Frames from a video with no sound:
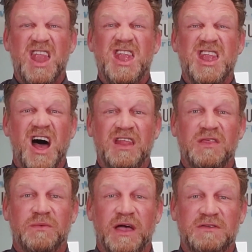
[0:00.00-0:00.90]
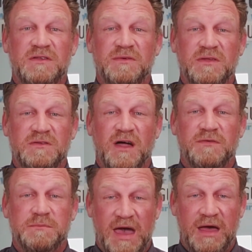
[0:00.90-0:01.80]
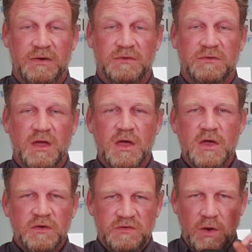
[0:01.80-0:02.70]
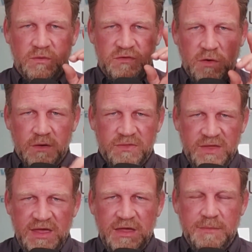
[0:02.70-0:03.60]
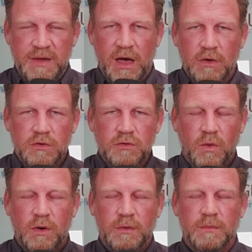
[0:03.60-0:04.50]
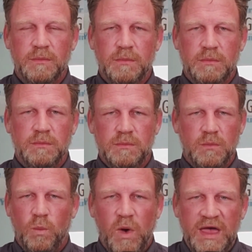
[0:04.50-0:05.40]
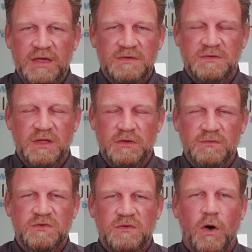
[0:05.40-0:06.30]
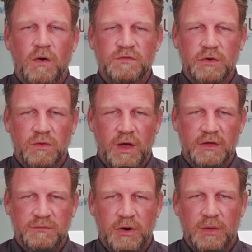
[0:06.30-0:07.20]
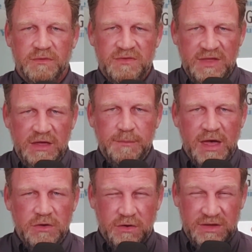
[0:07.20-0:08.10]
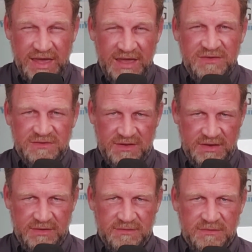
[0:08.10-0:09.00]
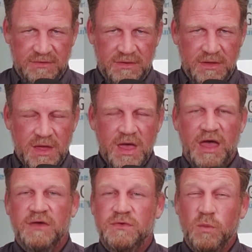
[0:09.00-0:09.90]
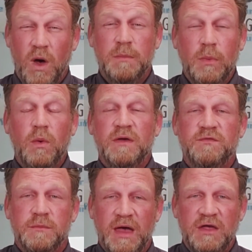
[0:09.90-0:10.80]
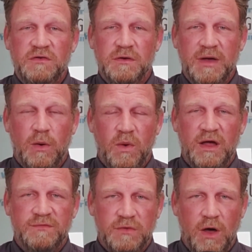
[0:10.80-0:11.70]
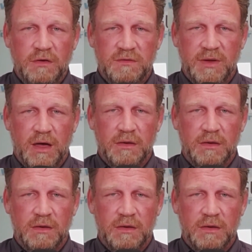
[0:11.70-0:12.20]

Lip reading: none of the rest of the stuff matters. So start thinking about your ways that you've solved your clients' problems. Think about your case studies. And if you want more information about what I've talked about,